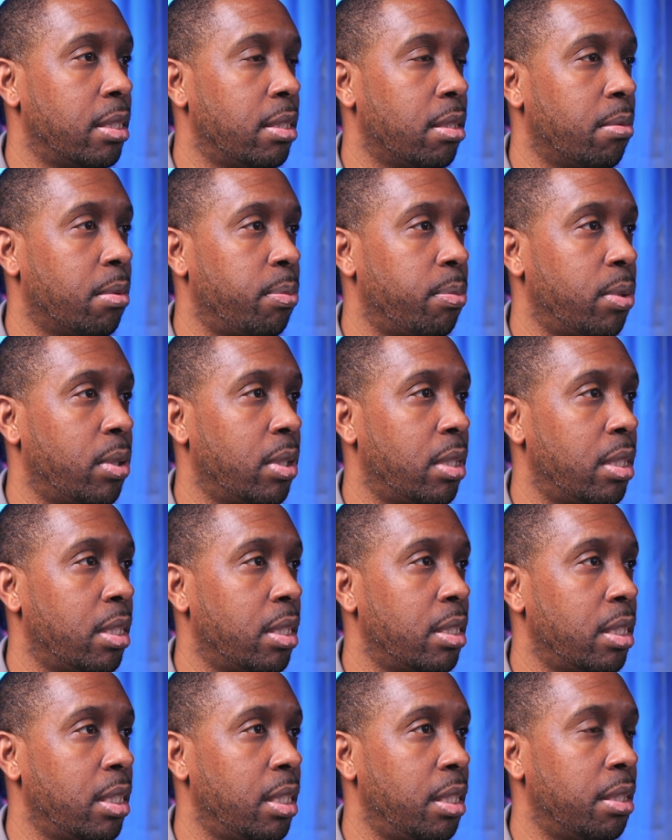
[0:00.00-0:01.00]
So I'm going to put
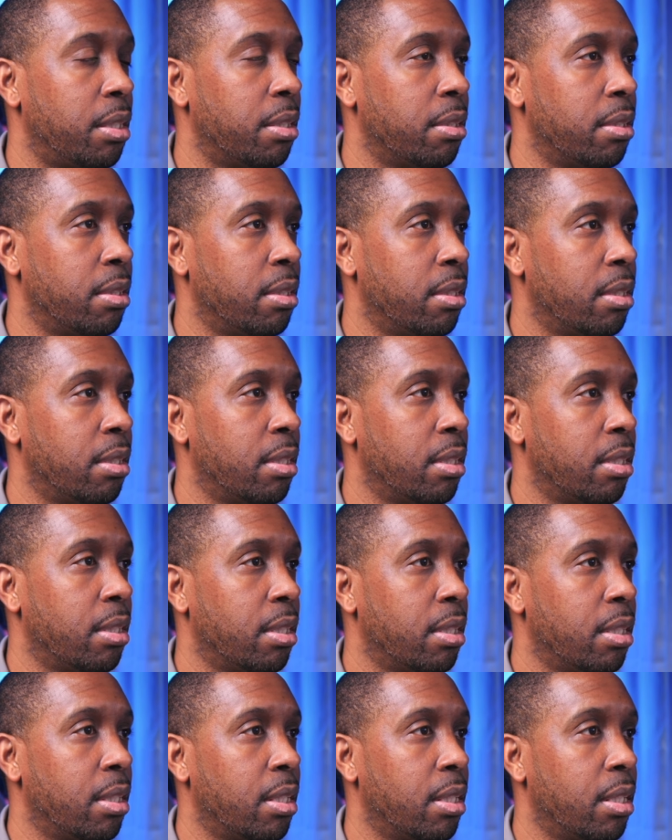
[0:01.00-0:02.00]
this here,
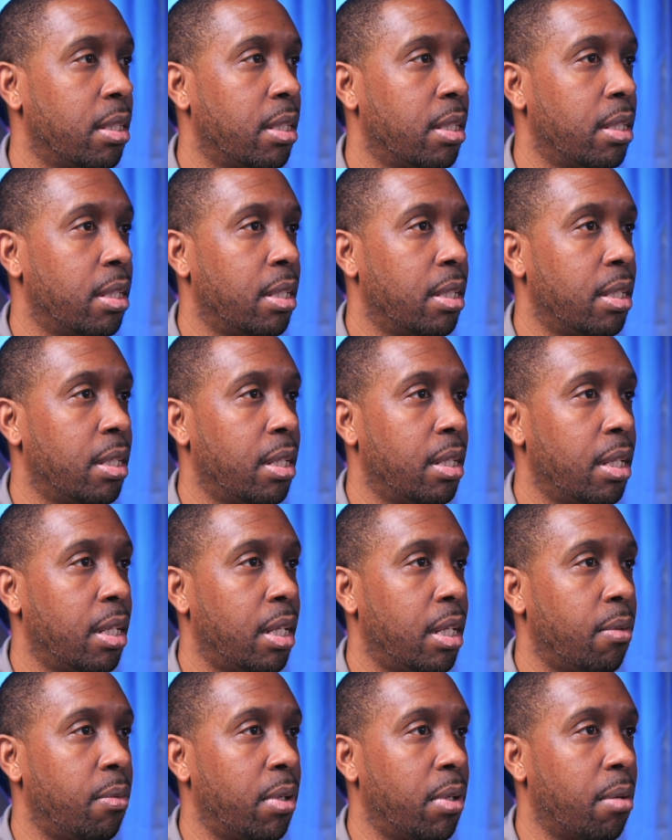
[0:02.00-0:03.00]
and